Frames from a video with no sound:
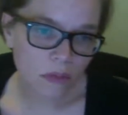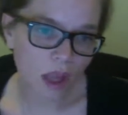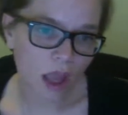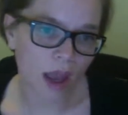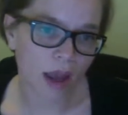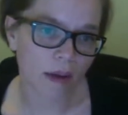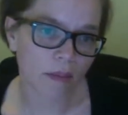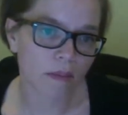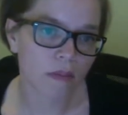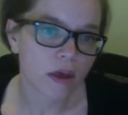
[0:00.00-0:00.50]

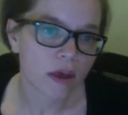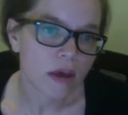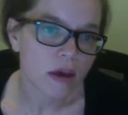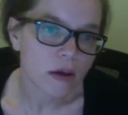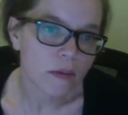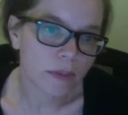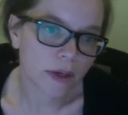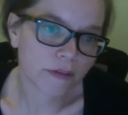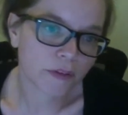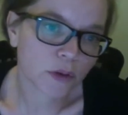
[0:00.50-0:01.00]

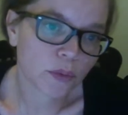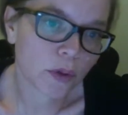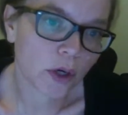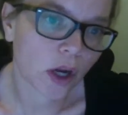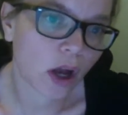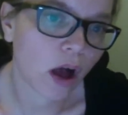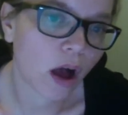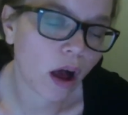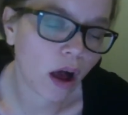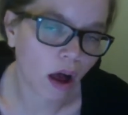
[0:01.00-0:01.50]
But if you
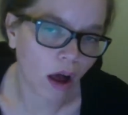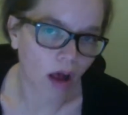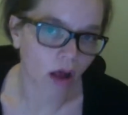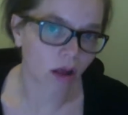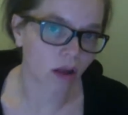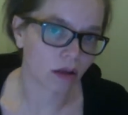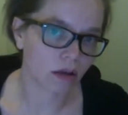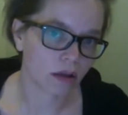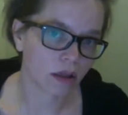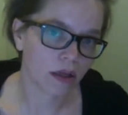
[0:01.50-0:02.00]

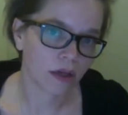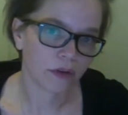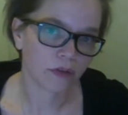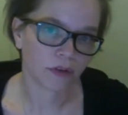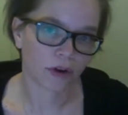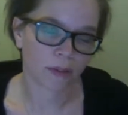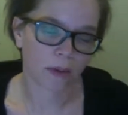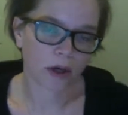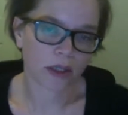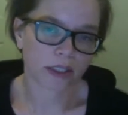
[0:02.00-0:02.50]
recall
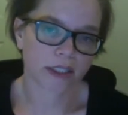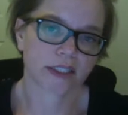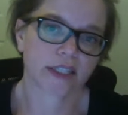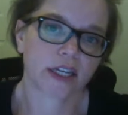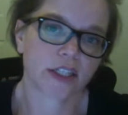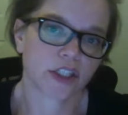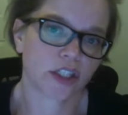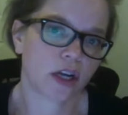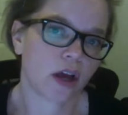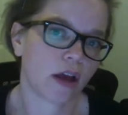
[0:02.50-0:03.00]
from our
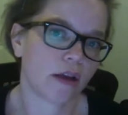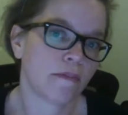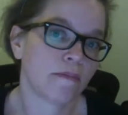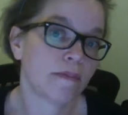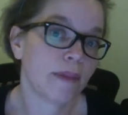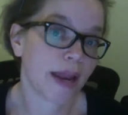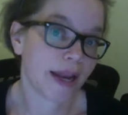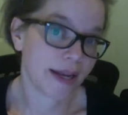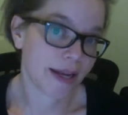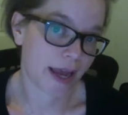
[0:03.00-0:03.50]
discussion on
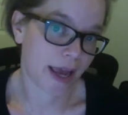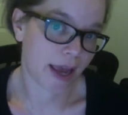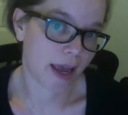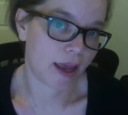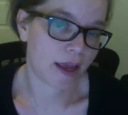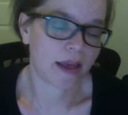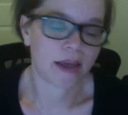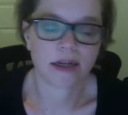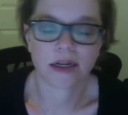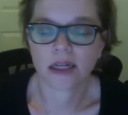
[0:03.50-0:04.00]

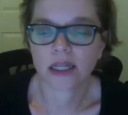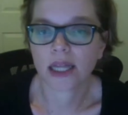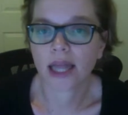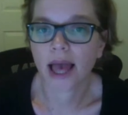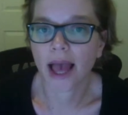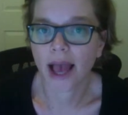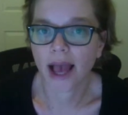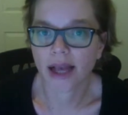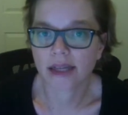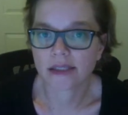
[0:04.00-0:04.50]
Monday in
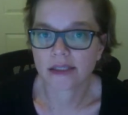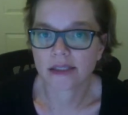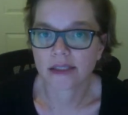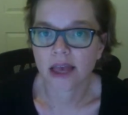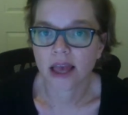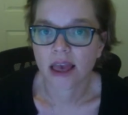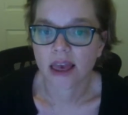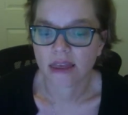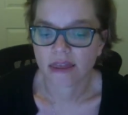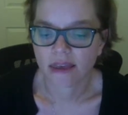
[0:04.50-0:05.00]
class
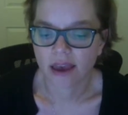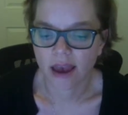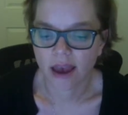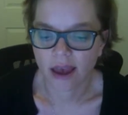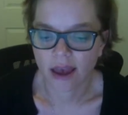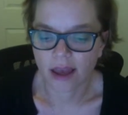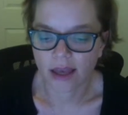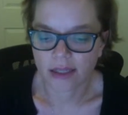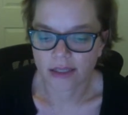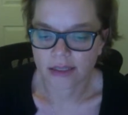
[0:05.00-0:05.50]

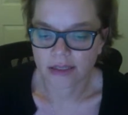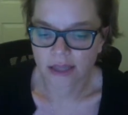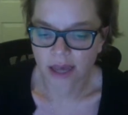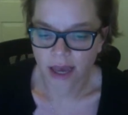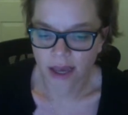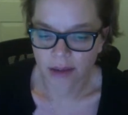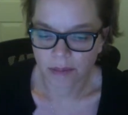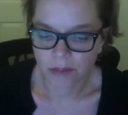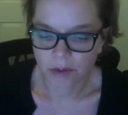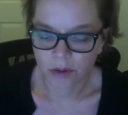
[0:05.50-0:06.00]
that
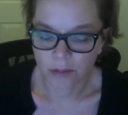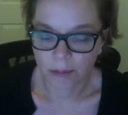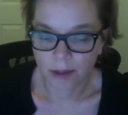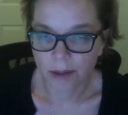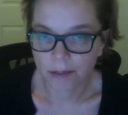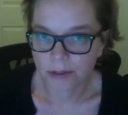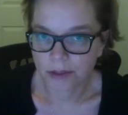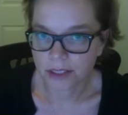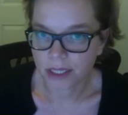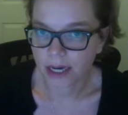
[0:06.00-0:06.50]
your
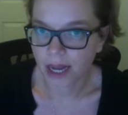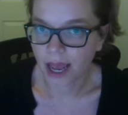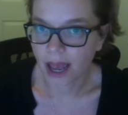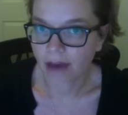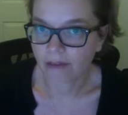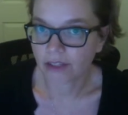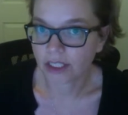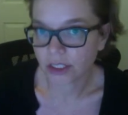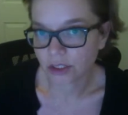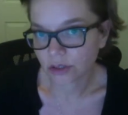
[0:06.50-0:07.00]
paper is going to
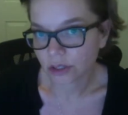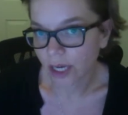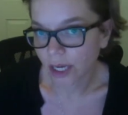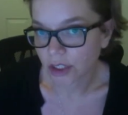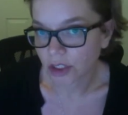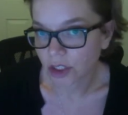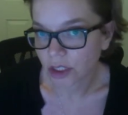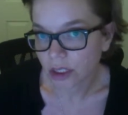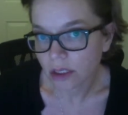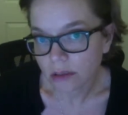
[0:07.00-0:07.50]
have an
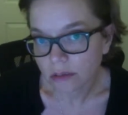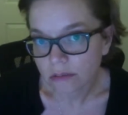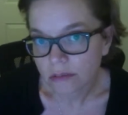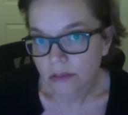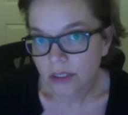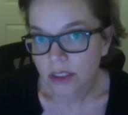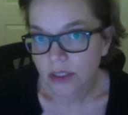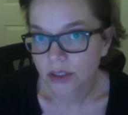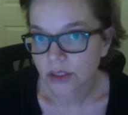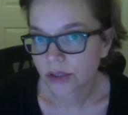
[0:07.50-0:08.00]
introduction,
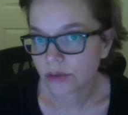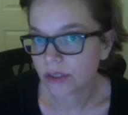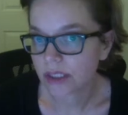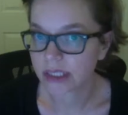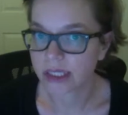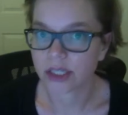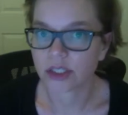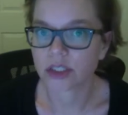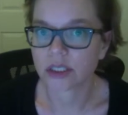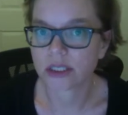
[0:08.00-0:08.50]
two
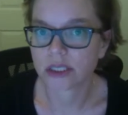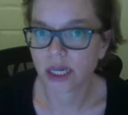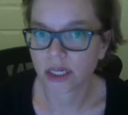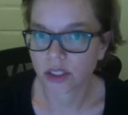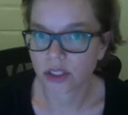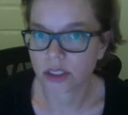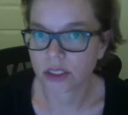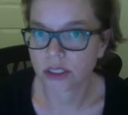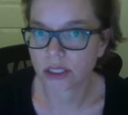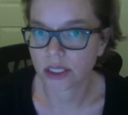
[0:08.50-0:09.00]
discussion
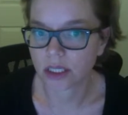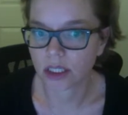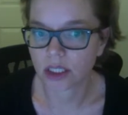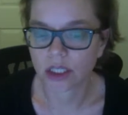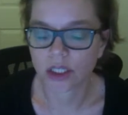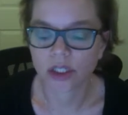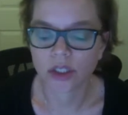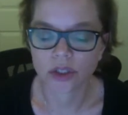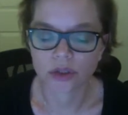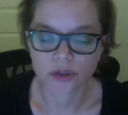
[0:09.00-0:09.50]
sections, and a
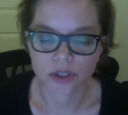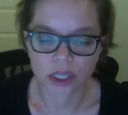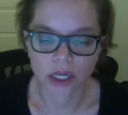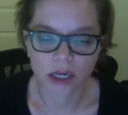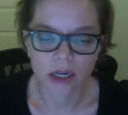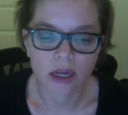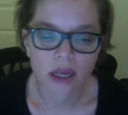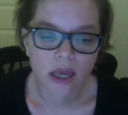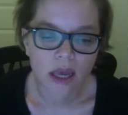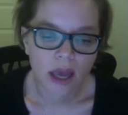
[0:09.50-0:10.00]
conclusion.
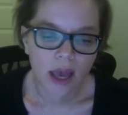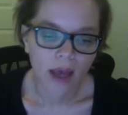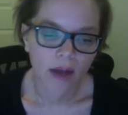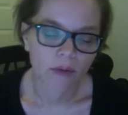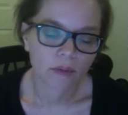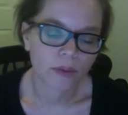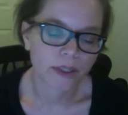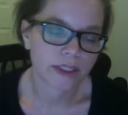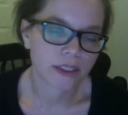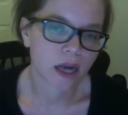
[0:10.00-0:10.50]

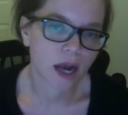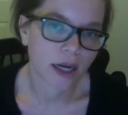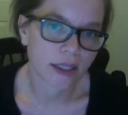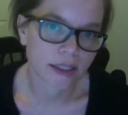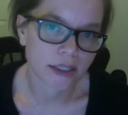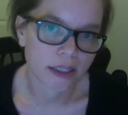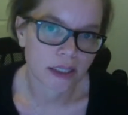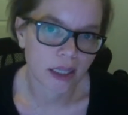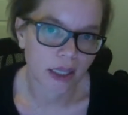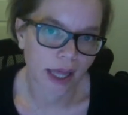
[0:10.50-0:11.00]
And we talked
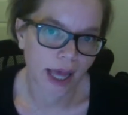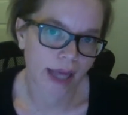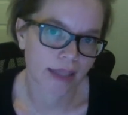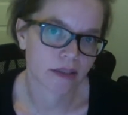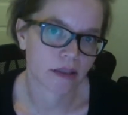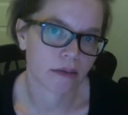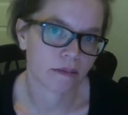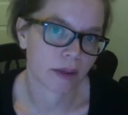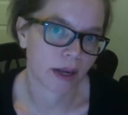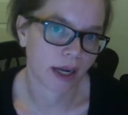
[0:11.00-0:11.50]
in
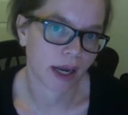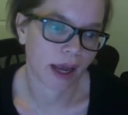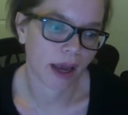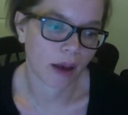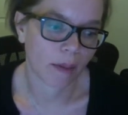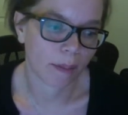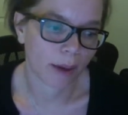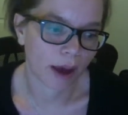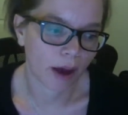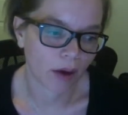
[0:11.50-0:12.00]
class on Monday
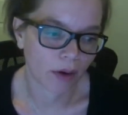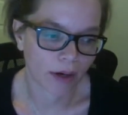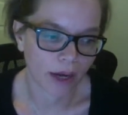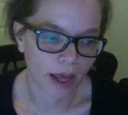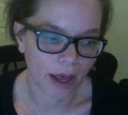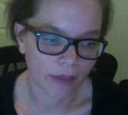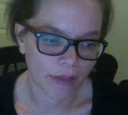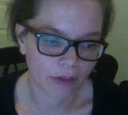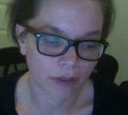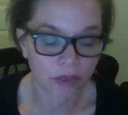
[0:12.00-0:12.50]
about
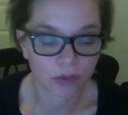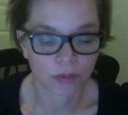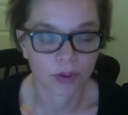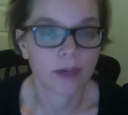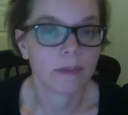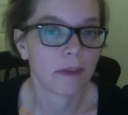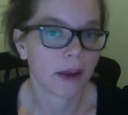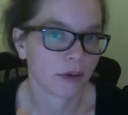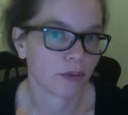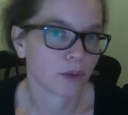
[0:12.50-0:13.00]
the
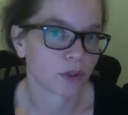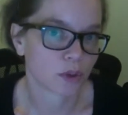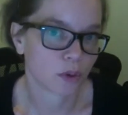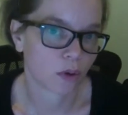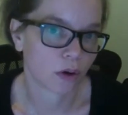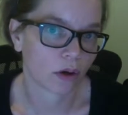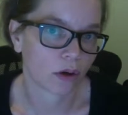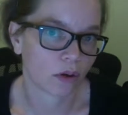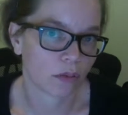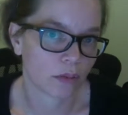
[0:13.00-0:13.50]
three main
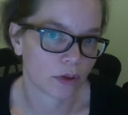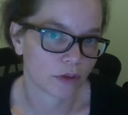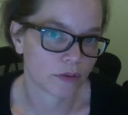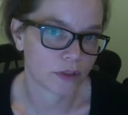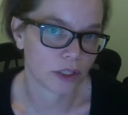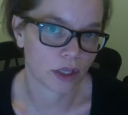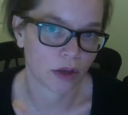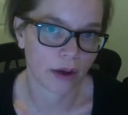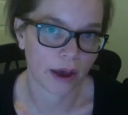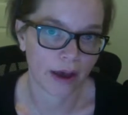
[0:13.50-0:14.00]
rhetorical moves
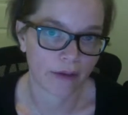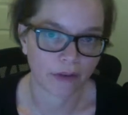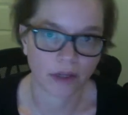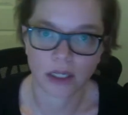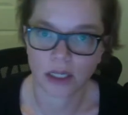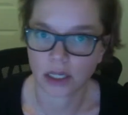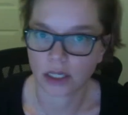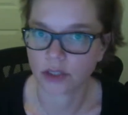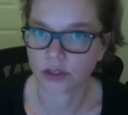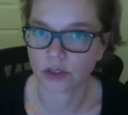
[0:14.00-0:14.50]
that you have in
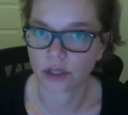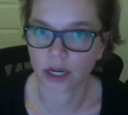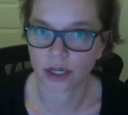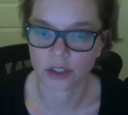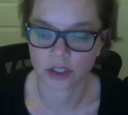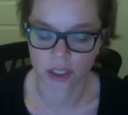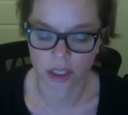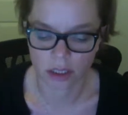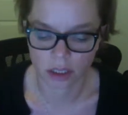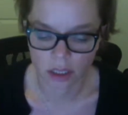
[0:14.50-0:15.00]
an
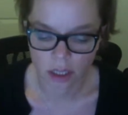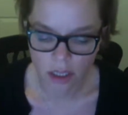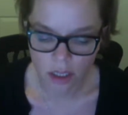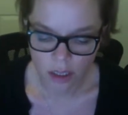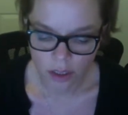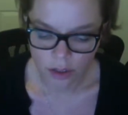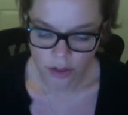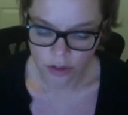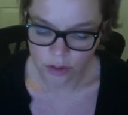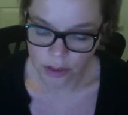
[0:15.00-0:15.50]
introduction:
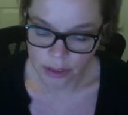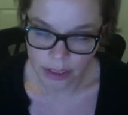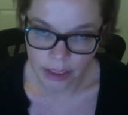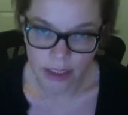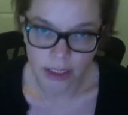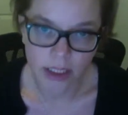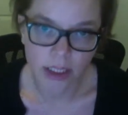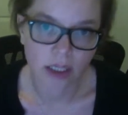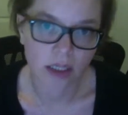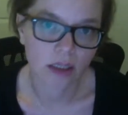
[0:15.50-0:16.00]
your
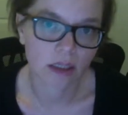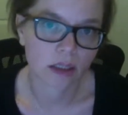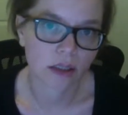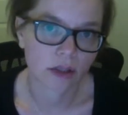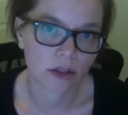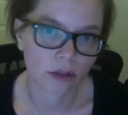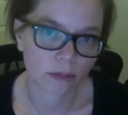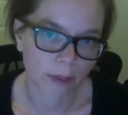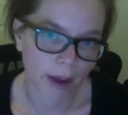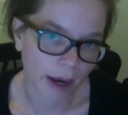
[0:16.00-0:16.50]
lead-in,
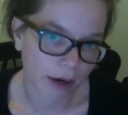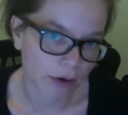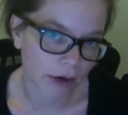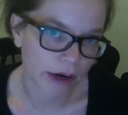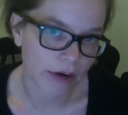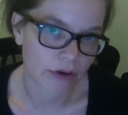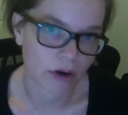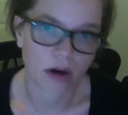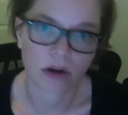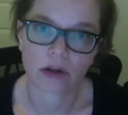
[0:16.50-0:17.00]
your
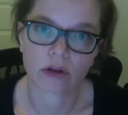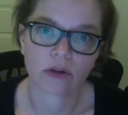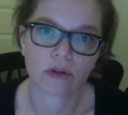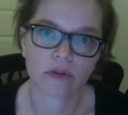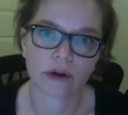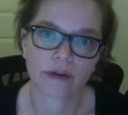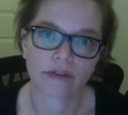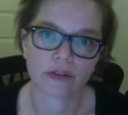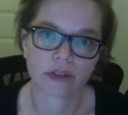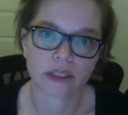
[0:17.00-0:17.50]
background article
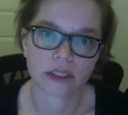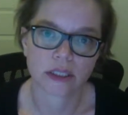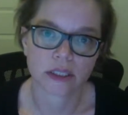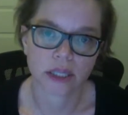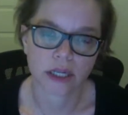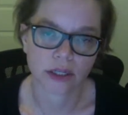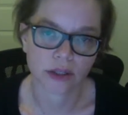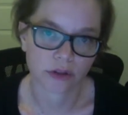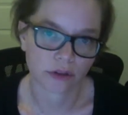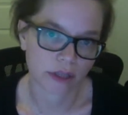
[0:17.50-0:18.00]
reference,
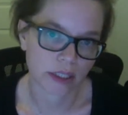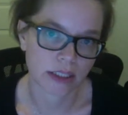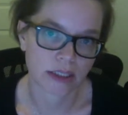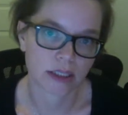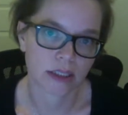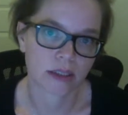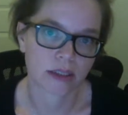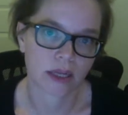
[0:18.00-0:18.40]
and your thesis